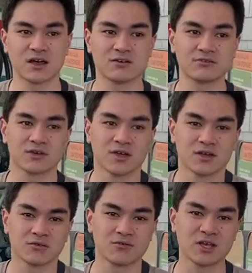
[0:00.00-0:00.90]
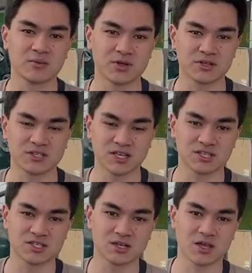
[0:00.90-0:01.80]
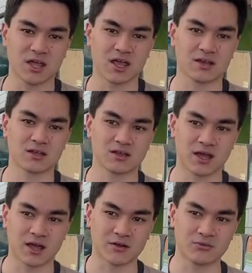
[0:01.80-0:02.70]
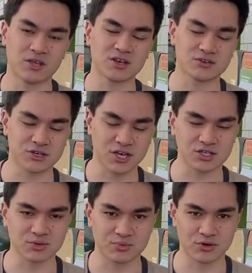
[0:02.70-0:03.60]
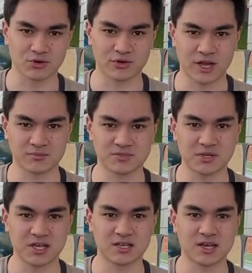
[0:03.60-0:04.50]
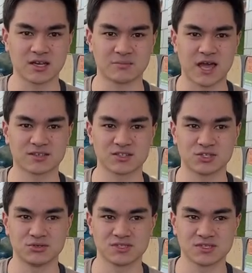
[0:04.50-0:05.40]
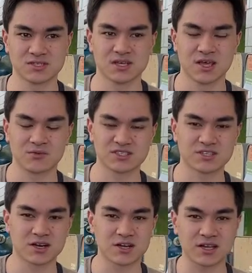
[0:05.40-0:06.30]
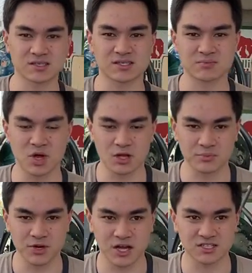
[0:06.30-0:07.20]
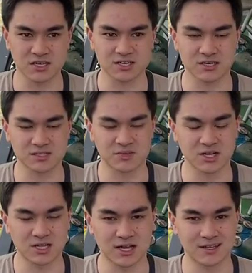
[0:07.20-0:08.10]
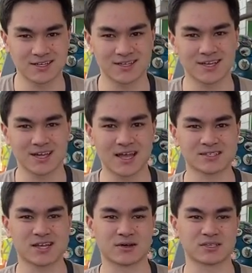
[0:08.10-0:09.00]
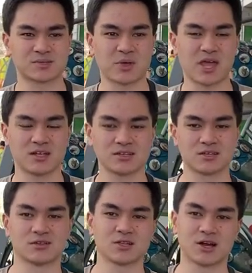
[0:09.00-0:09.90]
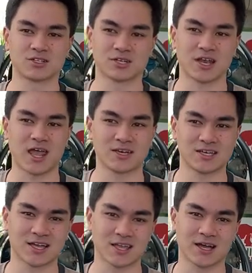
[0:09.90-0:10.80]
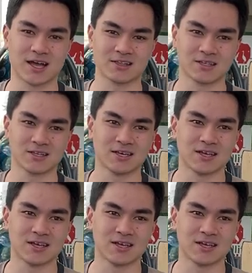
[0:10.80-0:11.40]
of rehabilitation and reintroduction programs being done in Massachusetts, and what started as a small project on a small island has now expanded to the larger Nantucket Island,